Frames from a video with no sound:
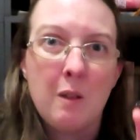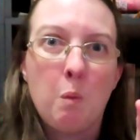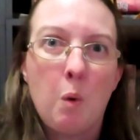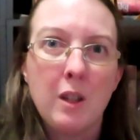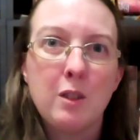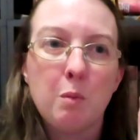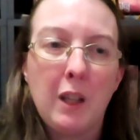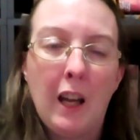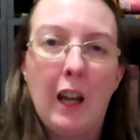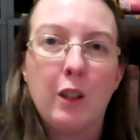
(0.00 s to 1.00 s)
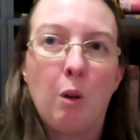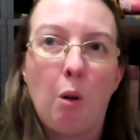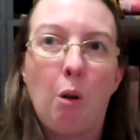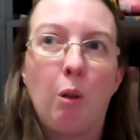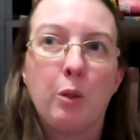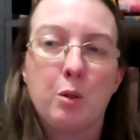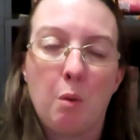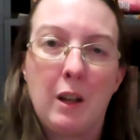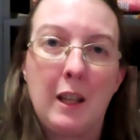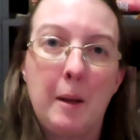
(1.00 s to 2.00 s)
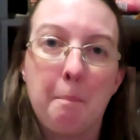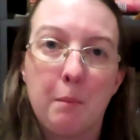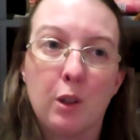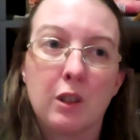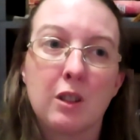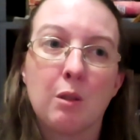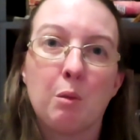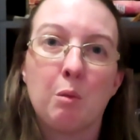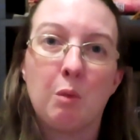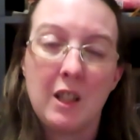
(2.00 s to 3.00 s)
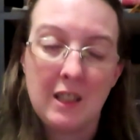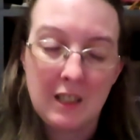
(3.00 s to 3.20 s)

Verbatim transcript: Once we had all 20 books written